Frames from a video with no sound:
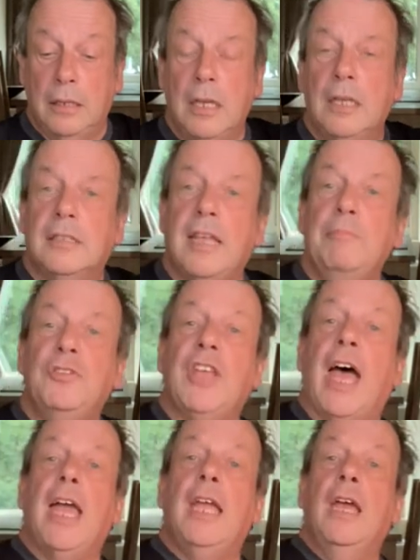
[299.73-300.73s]
Some
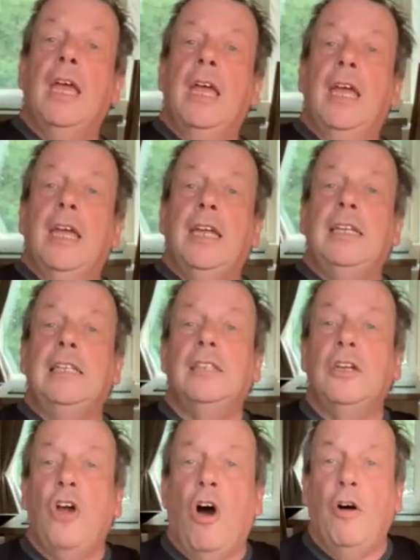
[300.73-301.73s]
say it is
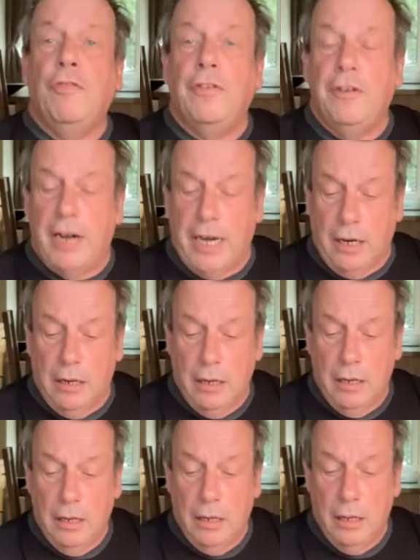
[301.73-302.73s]
an offering,
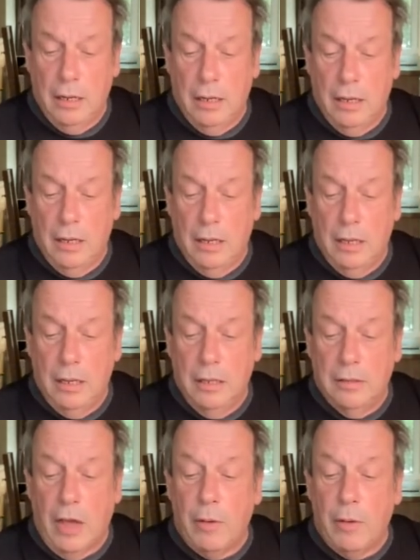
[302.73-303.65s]
though